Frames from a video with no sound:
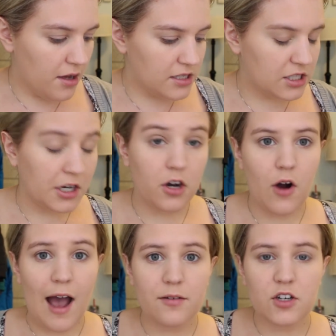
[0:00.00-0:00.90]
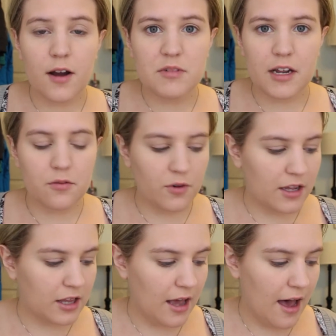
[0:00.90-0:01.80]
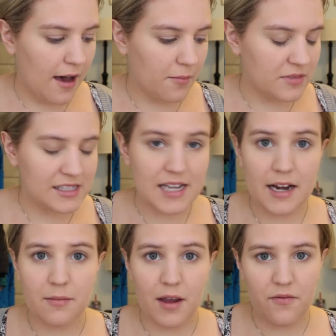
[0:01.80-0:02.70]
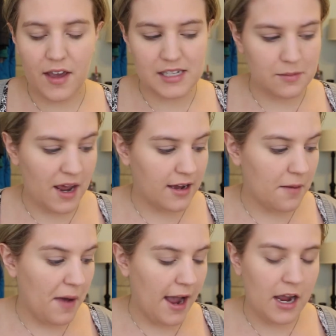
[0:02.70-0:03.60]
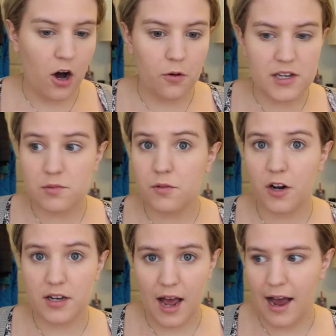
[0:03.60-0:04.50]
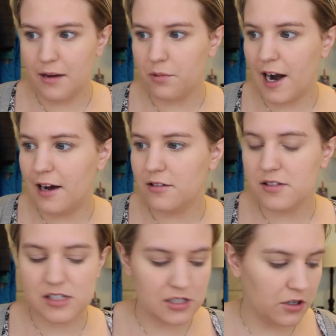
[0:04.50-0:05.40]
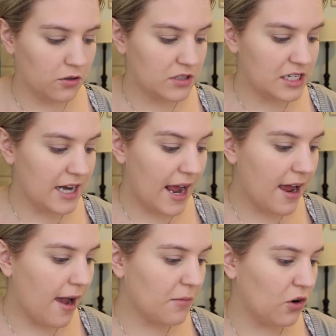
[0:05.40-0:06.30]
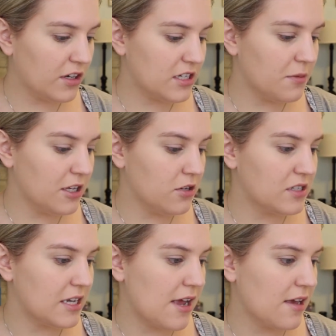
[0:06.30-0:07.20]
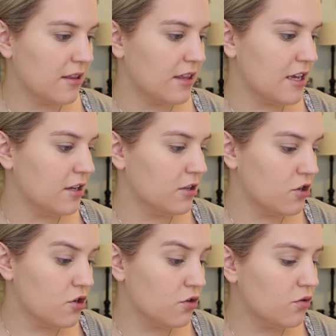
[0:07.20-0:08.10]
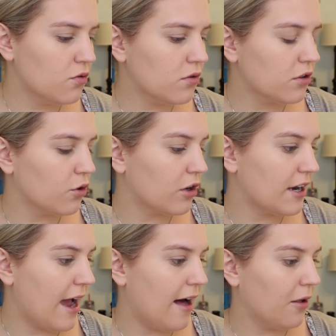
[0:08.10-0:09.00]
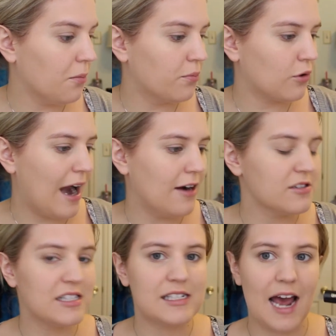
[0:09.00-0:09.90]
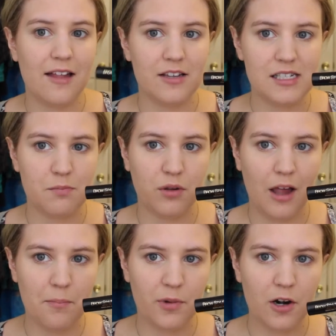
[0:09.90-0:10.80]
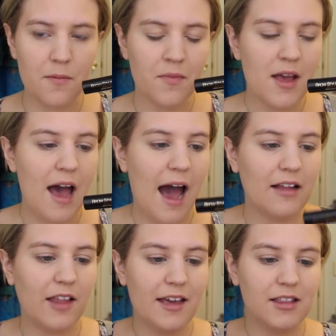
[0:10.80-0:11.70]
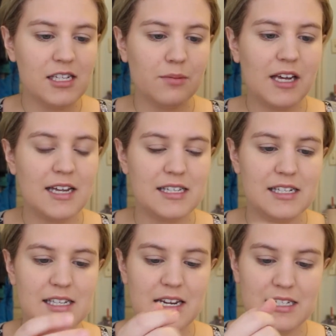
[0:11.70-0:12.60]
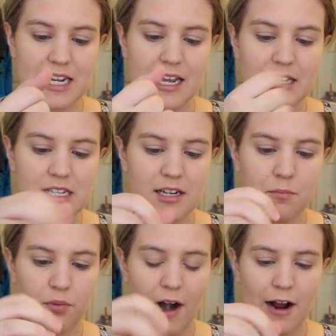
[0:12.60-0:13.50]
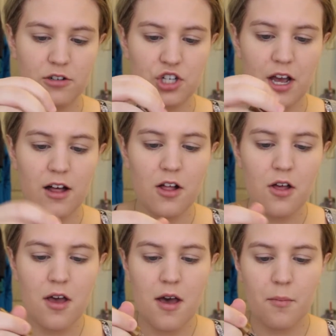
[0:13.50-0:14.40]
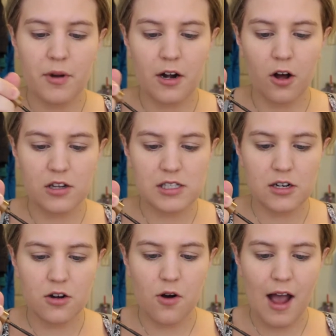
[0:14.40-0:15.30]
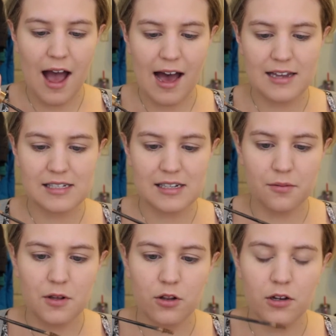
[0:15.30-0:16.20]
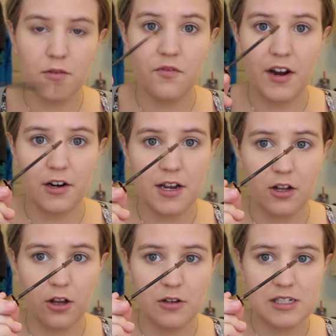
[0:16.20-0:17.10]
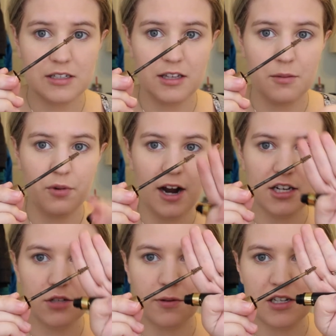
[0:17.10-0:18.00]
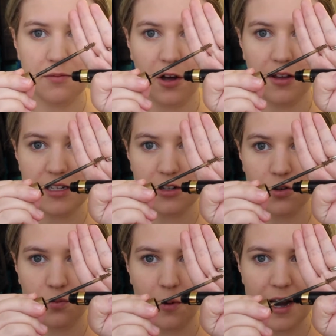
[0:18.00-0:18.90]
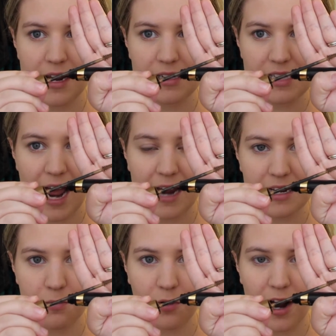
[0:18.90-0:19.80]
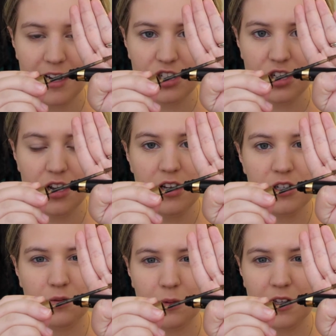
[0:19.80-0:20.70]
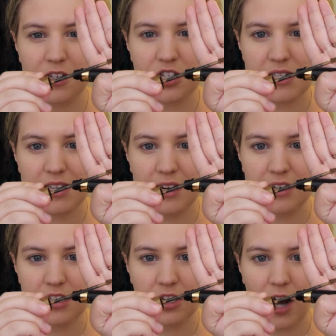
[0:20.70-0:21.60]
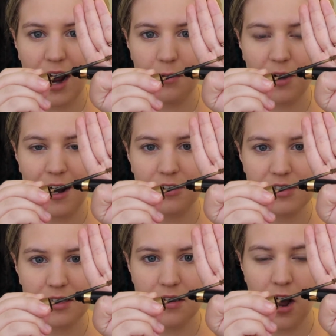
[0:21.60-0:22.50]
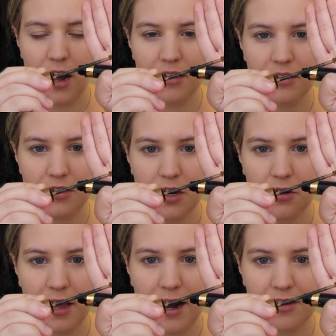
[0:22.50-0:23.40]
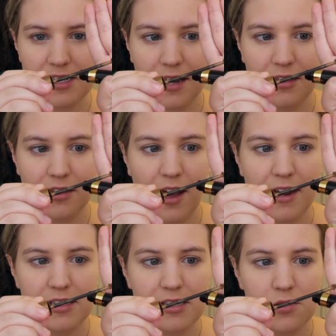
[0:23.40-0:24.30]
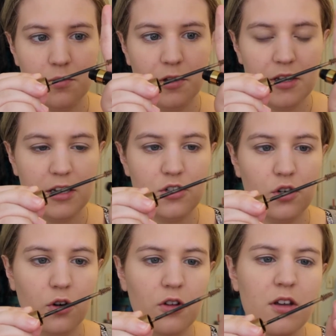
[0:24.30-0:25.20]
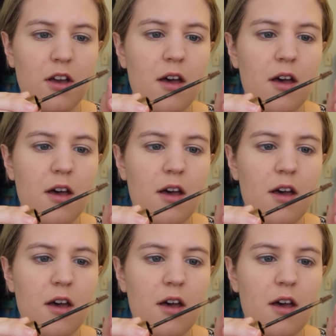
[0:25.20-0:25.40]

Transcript: So after I'm done with setting my face makeup, I always move on to eyebrows. So today I'm going to be using the new L'Oreal Brow Stylist Plumper. I like this because it's a tinted brow gel, but it also has, if you look very closely at the brush, first of all, it's a great tiny brush to really just get into your eyebrows and not, you know, get outside the lines. It's really controlled.